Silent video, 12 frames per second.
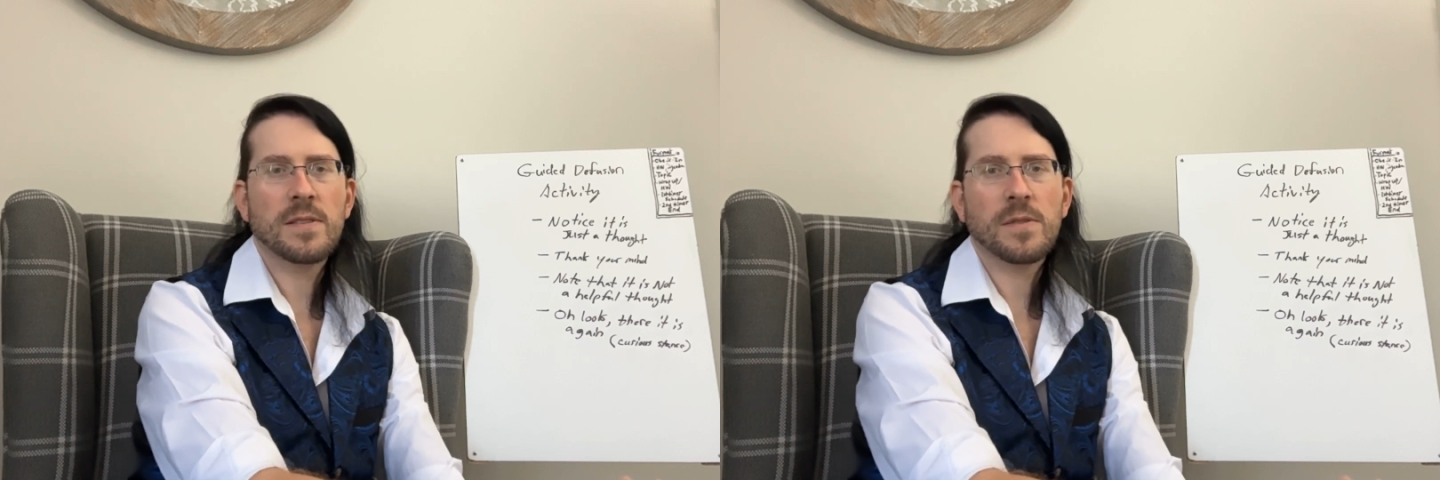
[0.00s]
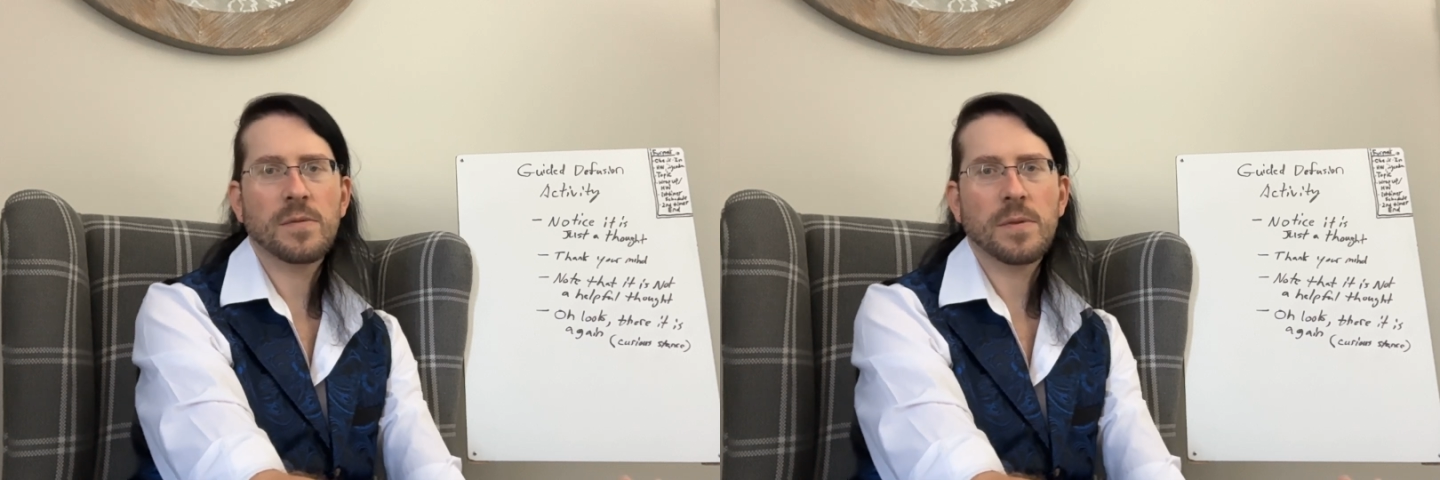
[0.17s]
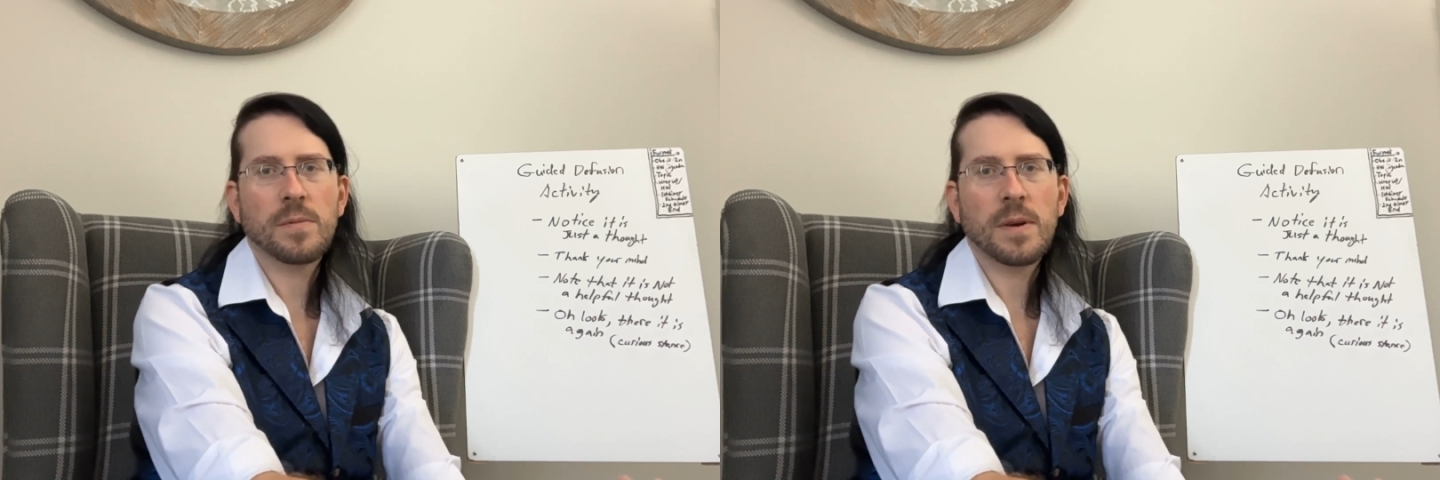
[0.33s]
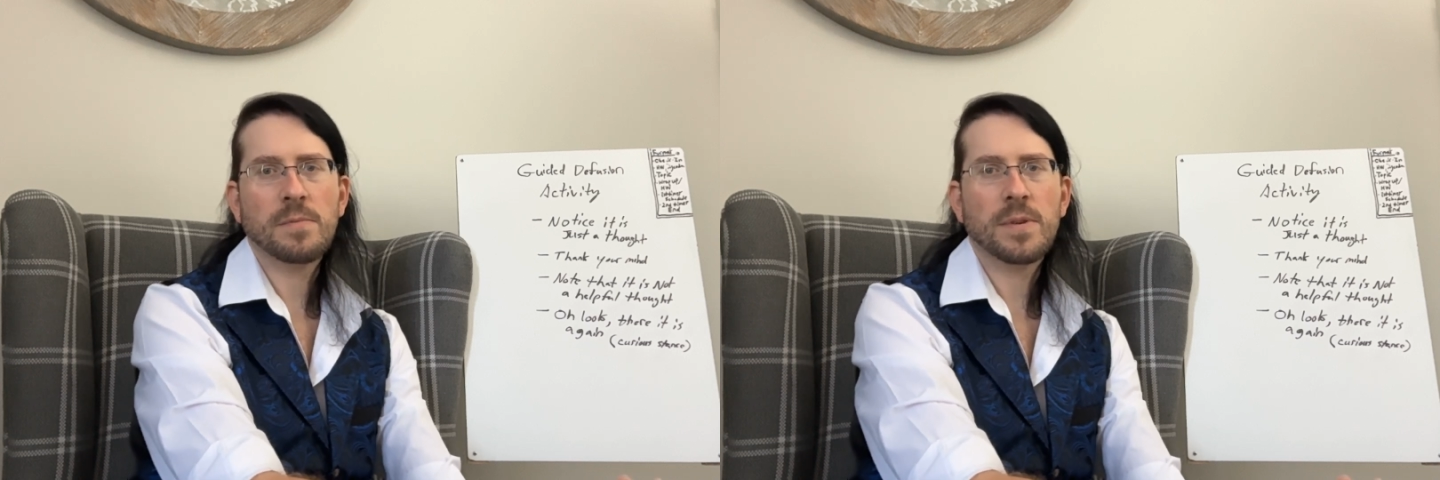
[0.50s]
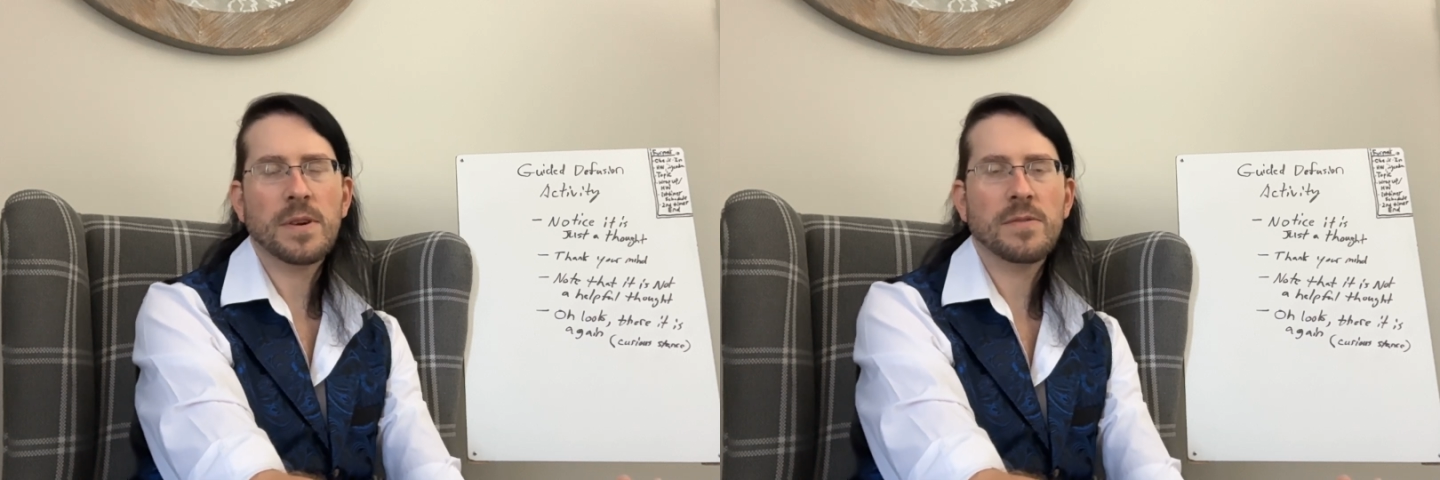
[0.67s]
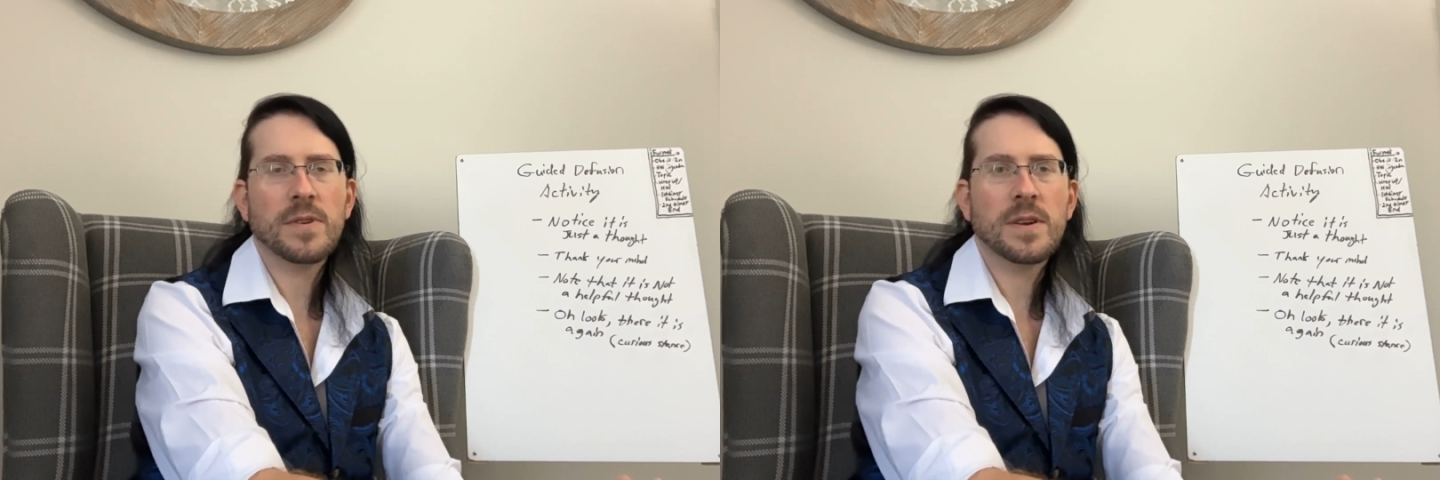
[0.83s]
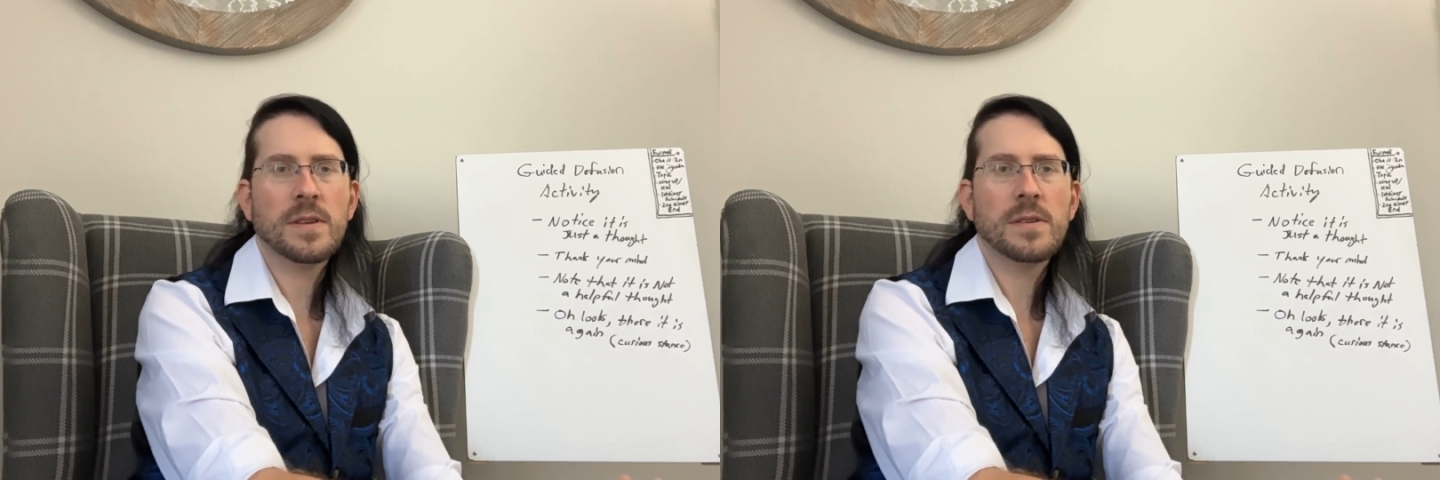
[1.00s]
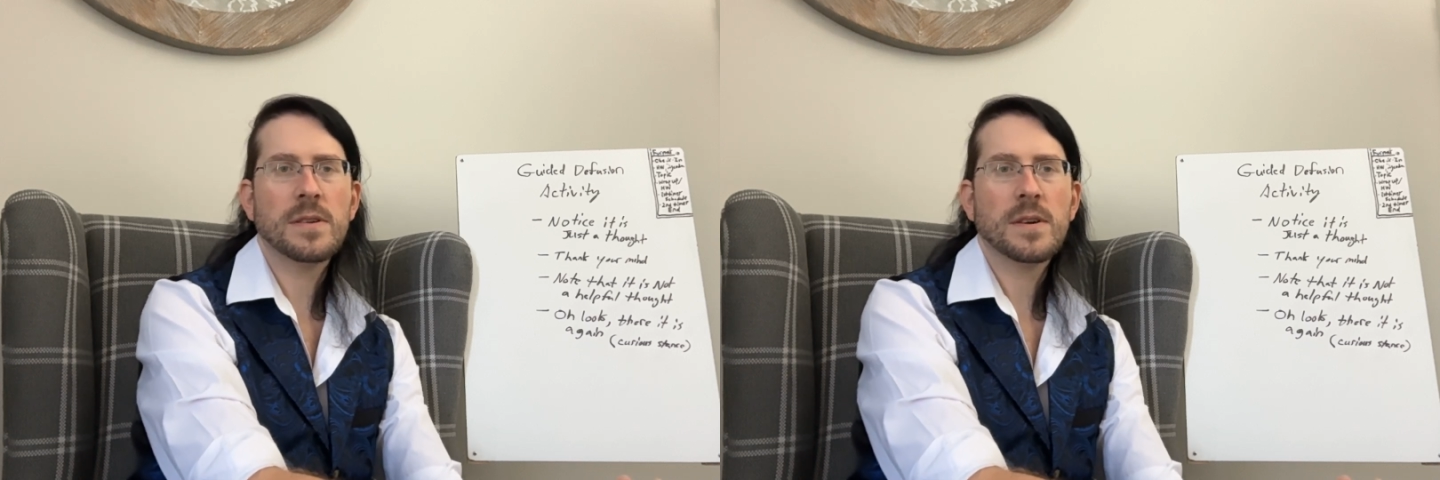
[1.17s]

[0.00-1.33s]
then we might pivot.